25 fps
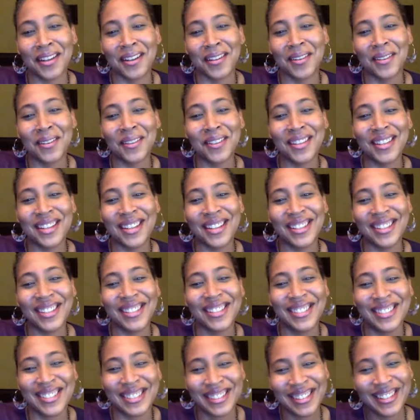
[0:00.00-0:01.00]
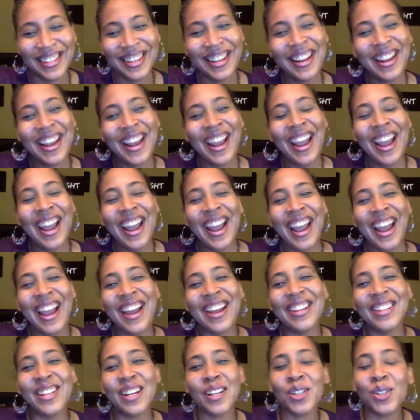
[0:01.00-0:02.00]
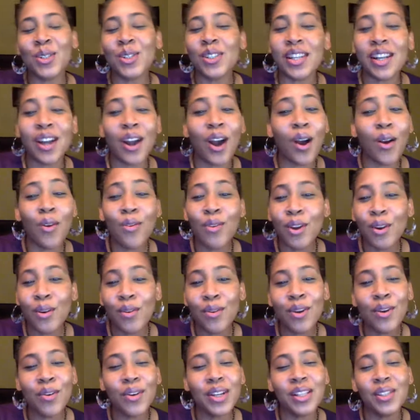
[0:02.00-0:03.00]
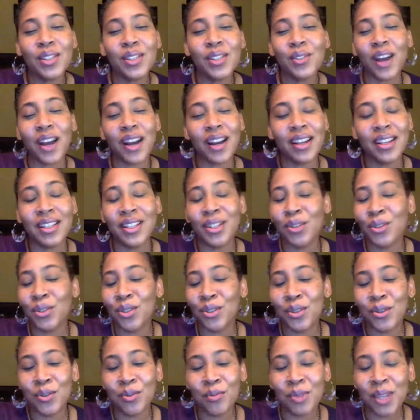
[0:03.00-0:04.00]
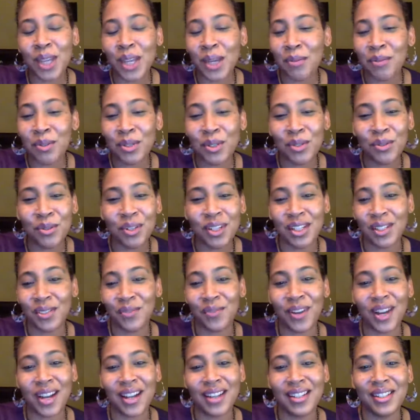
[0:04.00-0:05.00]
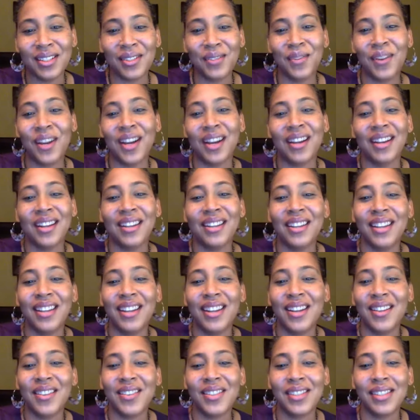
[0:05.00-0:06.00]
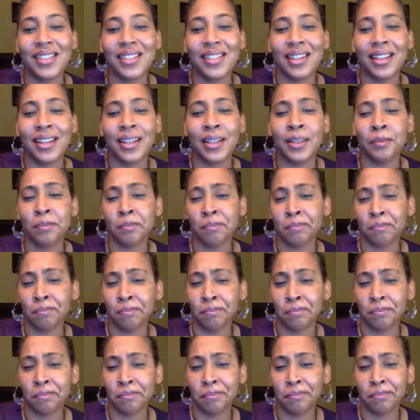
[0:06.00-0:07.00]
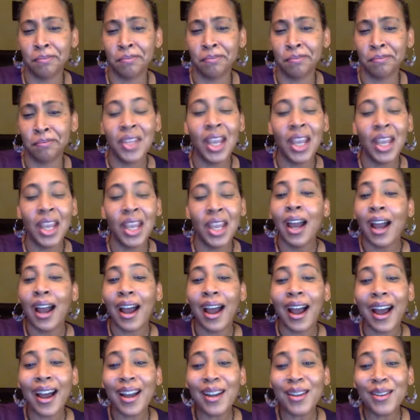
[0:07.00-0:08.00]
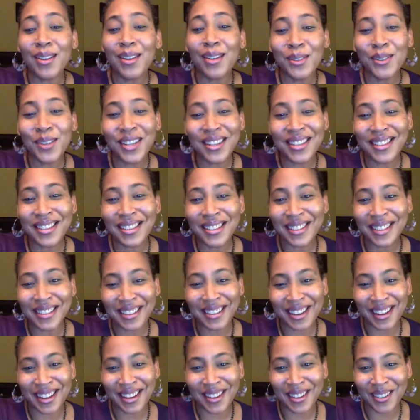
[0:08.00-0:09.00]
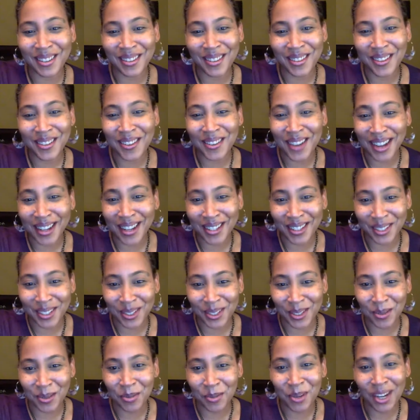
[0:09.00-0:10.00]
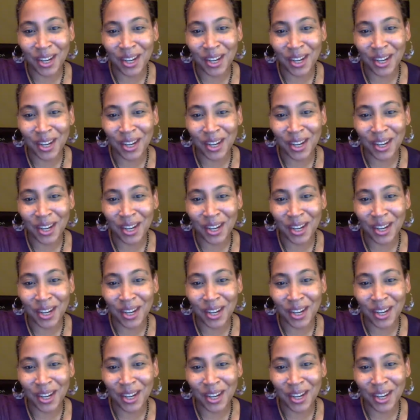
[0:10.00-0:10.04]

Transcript: don't know what that is. And she's like, oh, no, it's fine. You'll be able to do it. It's fine. And I was just like, I don't do anything that I don't know how to do